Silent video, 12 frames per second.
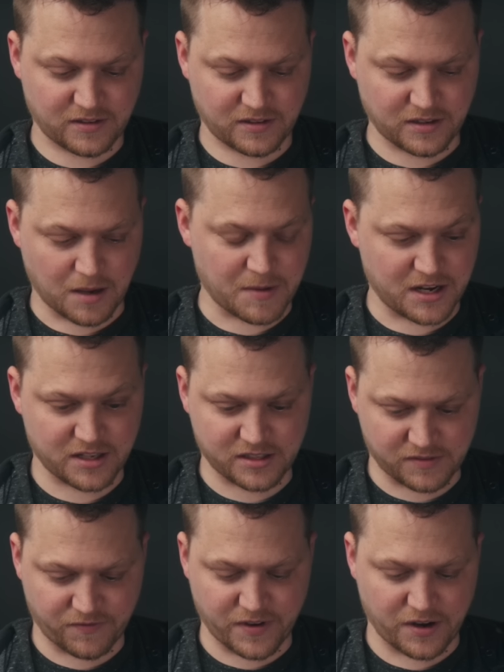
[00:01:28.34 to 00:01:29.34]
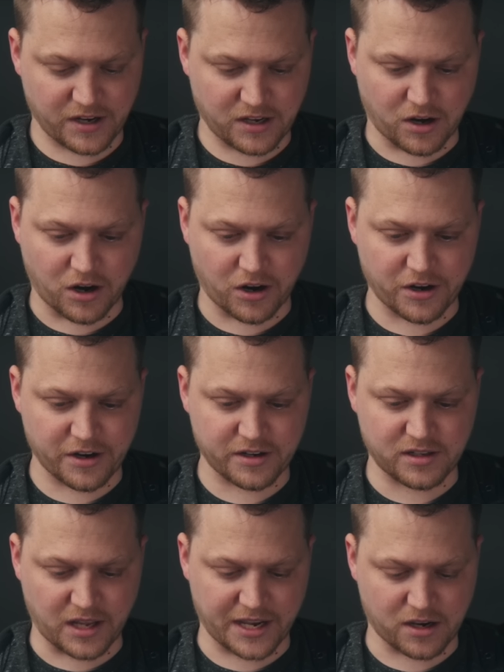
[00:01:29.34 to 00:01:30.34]
I mean, it's very hard,
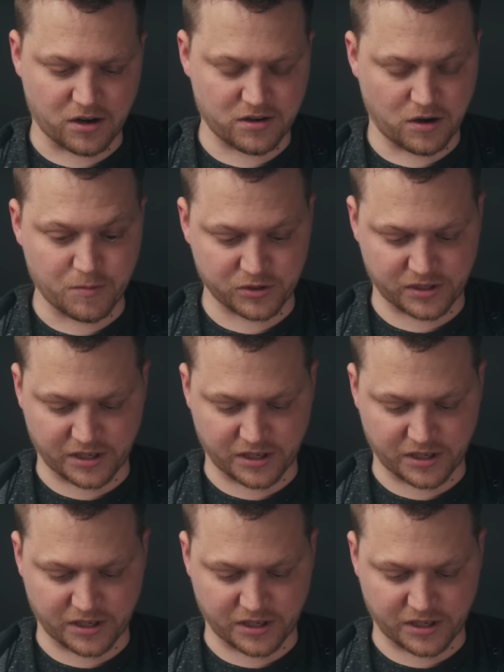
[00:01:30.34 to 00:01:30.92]
like almost like